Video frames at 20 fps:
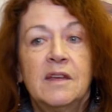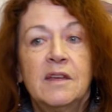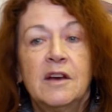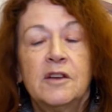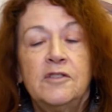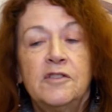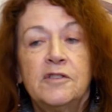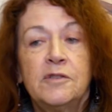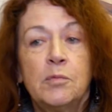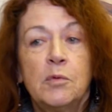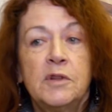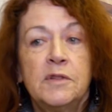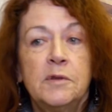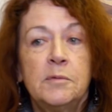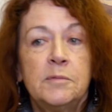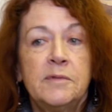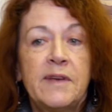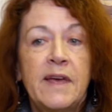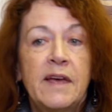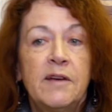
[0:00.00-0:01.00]
I just want
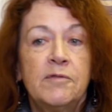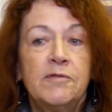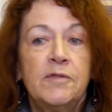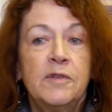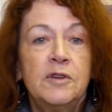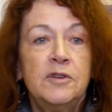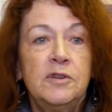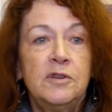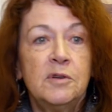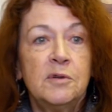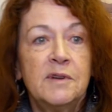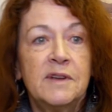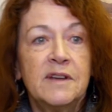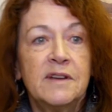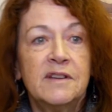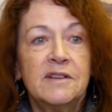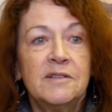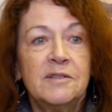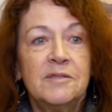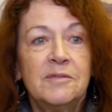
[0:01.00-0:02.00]
them to have fun doing
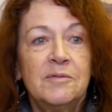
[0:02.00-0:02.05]
it,